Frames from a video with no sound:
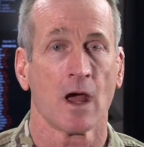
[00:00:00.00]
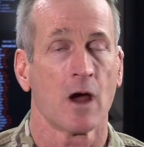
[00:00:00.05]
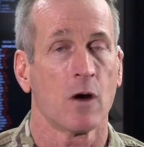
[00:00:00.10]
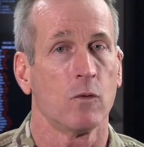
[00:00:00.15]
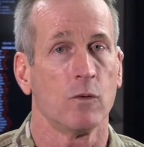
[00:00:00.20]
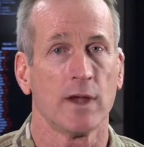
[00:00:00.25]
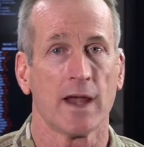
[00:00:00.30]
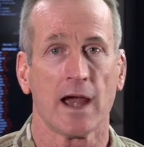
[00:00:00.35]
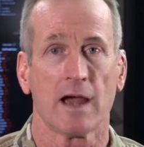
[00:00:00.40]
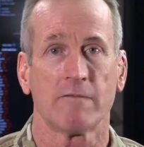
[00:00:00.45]

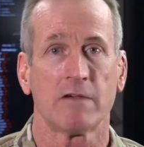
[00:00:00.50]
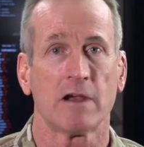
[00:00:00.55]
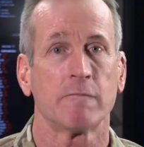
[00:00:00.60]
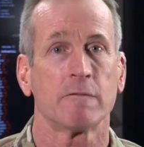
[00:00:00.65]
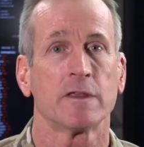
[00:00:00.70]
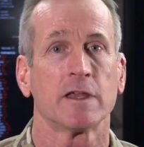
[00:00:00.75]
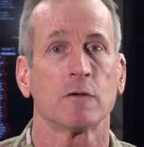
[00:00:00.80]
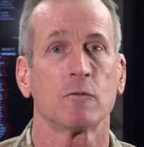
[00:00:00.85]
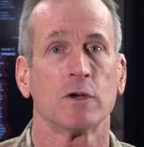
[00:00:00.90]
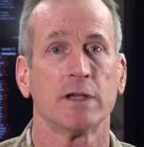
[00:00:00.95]
We have
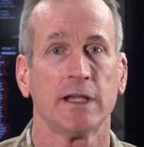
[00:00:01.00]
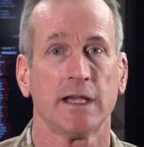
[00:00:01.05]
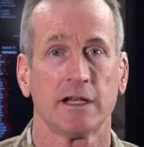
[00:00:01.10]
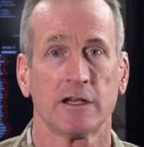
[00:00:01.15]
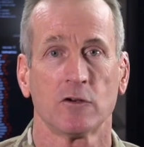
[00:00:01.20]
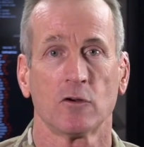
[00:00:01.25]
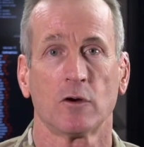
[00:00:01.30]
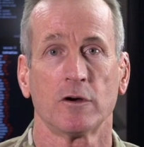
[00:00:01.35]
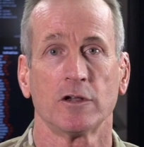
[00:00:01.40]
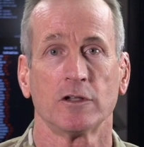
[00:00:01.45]
everything we need
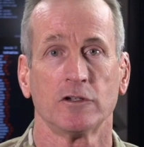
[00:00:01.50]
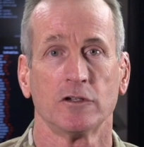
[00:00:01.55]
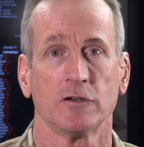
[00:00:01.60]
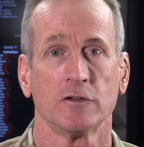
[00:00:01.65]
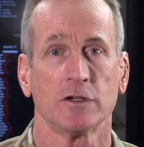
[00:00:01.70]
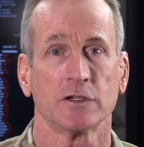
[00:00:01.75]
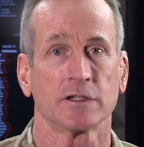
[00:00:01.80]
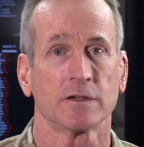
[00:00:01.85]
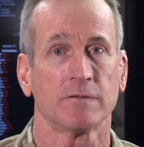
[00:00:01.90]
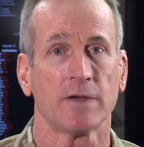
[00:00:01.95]
in order to do
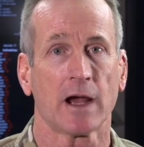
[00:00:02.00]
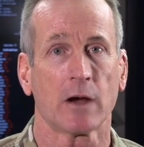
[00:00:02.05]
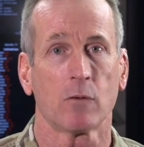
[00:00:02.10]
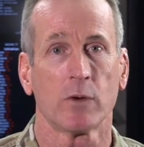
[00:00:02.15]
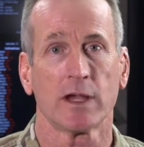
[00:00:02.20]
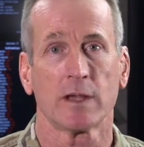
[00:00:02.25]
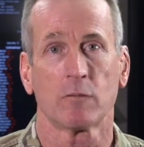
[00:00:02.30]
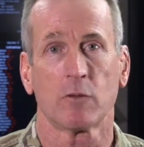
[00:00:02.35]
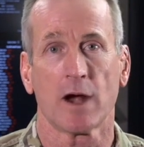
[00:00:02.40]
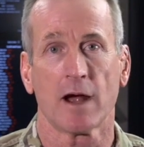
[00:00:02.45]
this. In fact,
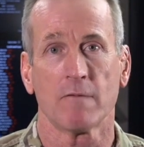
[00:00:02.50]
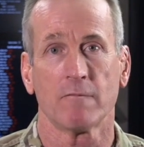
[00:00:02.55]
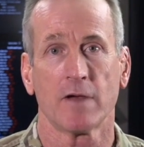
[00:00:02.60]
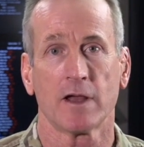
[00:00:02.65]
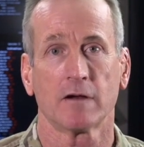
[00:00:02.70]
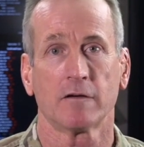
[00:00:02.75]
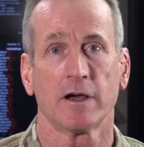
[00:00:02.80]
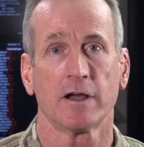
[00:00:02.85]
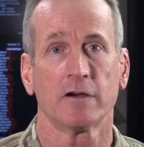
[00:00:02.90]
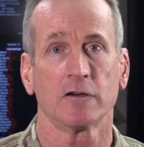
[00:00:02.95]
we have brought
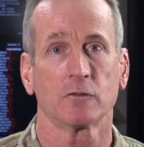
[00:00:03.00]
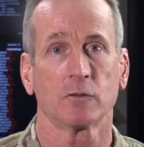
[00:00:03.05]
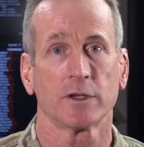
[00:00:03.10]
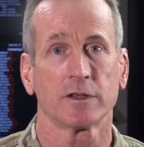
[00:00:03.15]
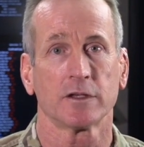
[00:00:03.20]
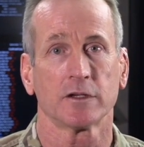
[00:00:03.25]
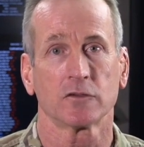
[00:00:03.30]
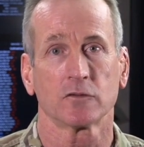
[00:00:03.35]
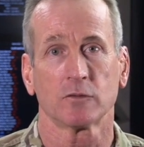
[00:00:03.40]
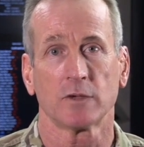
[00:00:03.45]
ventilators
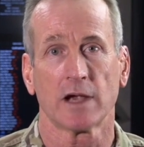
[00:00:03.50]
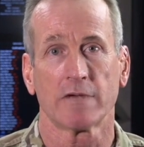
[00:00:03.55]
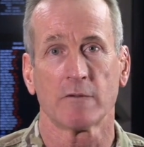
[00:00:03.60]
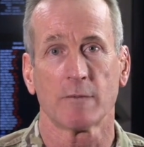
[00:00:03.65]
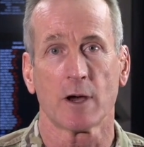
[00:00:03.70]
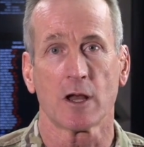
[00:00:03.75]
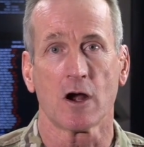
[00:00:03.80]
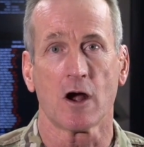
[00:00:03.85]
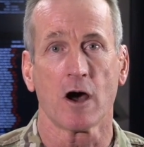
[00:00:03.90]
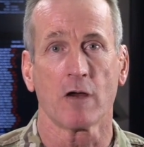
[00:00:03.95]
with us. We have
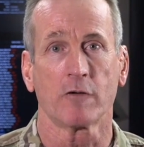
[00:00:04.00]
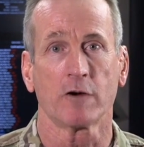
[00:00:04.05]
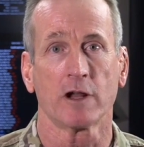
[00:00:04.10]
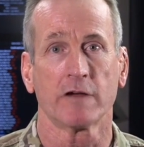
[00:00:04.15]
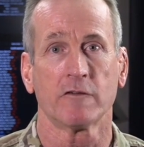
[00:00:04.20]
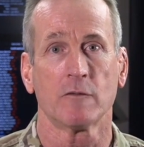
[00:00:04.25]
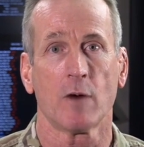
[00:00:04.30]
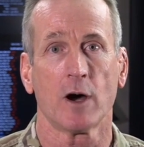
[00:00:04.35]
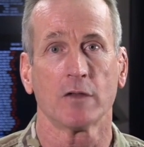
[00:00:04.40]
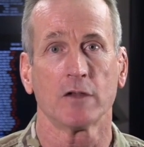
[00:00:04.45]
about 100
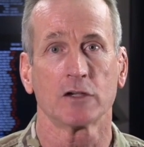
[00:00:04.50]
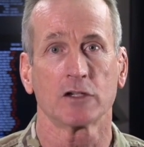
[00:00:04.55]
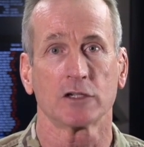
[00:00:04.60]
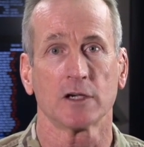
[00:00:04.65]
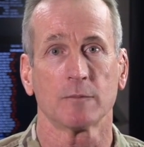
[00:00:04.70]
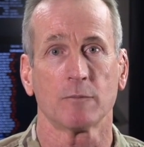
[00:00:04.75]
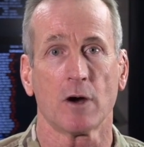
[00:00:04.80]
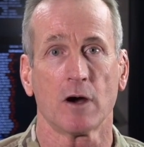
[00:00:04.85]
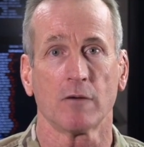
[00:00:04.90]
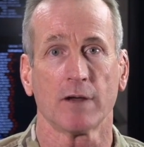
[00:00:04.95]
of them on the
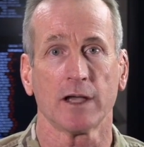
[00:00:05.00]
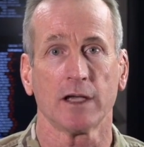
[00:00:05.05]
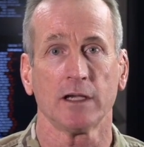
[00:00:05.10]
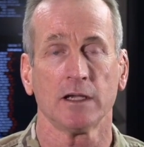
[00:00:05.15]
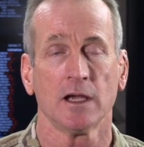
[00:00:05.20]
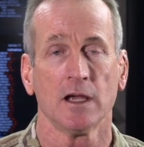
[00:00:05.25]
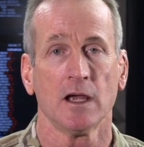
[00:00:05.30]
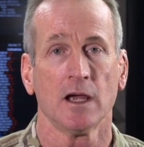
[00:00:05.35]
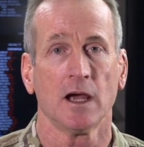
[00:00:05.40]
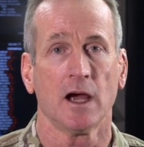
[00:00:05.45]
ship already.
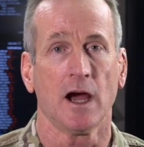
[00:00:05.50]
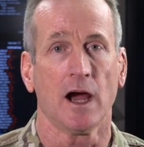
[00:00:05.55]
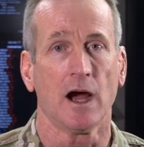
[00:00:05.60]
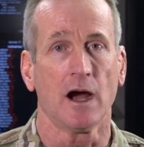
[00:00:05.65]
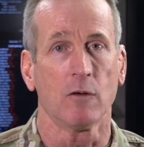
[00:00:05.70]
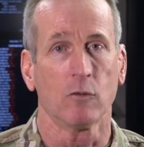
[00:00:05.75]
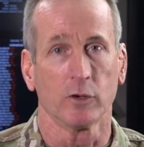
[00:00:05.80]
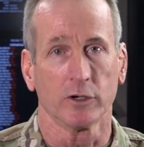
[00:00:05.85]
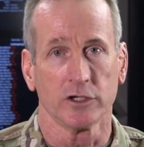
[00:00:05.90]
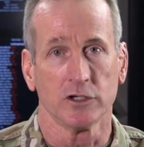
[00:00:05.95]

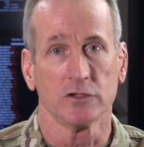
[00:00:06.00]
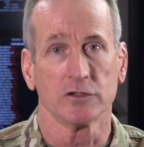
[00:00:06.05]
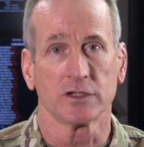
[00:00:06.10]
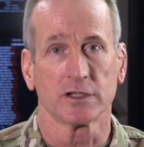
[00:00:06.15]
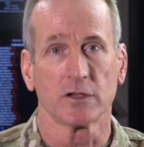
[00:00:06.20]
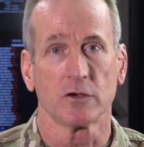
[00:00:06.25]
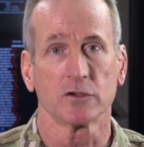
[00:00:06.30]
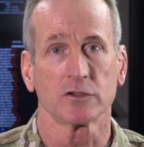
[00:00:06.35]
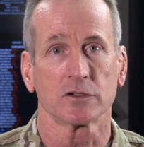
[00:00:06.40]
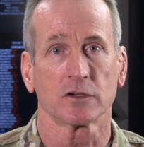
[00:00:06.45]
Uh, we're
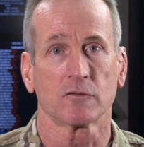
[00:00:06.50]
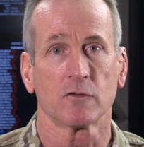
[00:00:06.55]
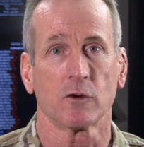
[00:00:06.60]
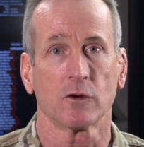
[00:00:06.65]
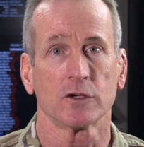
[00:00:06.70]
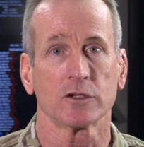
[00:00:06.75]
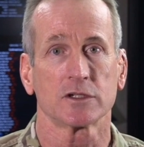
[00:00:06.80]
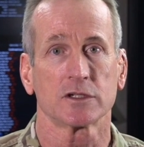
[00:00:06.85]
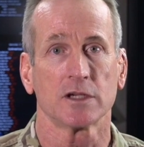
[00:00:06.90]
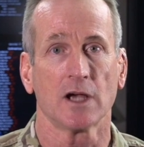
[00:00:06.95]
using those, of
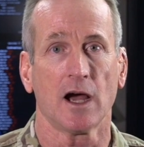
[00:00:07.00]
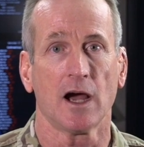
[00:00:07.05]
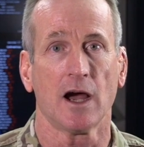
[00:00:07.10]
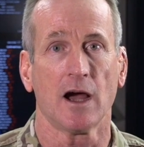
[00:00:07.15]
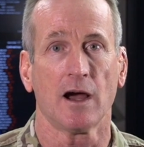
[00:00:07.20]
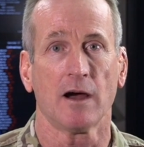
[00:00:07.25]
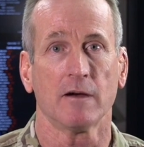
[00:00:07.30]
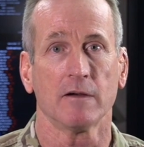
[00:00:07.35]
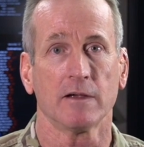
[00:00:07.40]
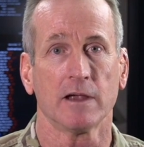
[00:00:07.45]
course,
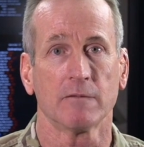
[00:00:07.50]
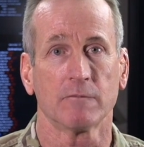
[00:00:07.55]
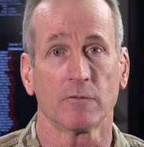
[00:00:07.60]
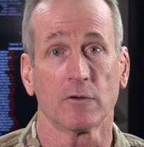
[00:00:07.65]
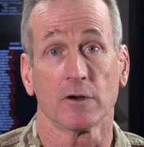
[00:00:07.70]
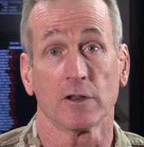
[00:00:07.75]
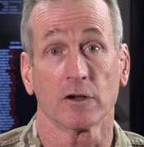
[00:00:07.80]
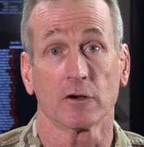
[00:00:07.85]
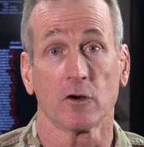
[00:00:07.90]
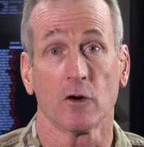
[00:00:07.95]
uh,
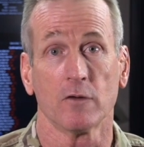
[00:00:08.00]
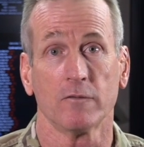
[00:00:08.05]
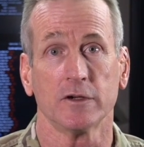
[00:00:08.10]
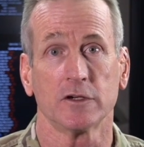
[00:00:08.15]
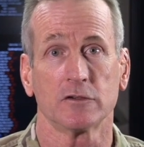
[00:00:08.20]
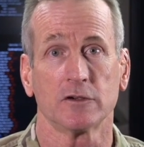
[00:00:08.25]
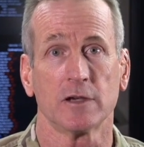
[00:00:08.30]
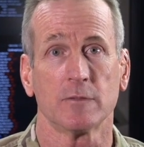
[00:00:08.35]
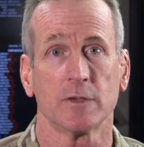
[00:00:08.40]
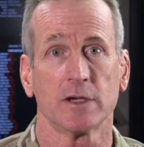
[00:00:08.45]
for the COVID
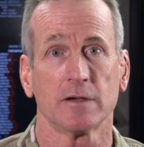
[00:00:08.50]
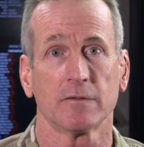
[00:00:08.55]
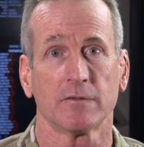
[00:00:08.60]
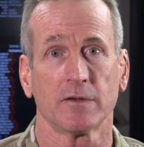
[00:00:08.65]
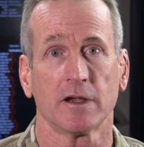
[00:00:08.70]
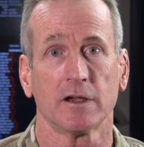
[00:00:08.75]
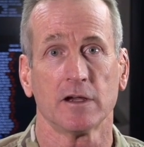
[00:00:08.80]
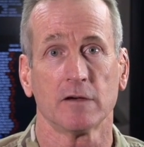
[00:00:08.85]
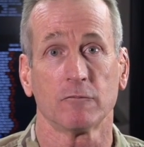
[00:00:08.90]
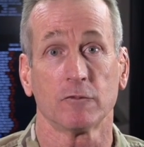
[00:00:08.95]
treatment if,
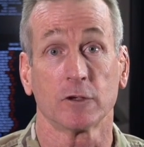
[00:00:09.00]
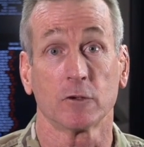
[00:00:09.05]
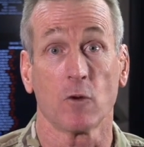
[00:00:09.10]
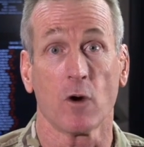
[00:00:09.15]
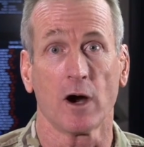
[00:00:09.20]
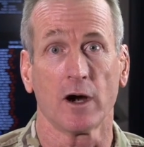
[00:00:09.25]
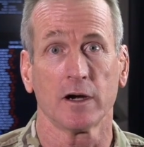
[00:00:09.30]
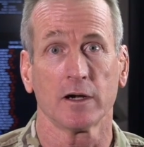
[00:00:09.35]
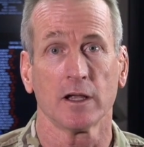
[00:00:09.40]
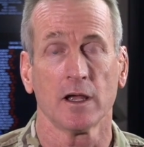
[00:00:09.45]
uh, if
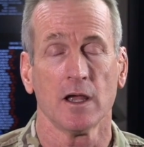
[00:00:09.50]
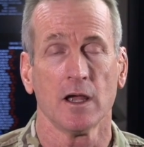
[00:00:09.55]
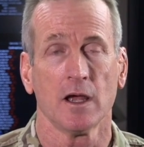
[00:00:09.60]
required.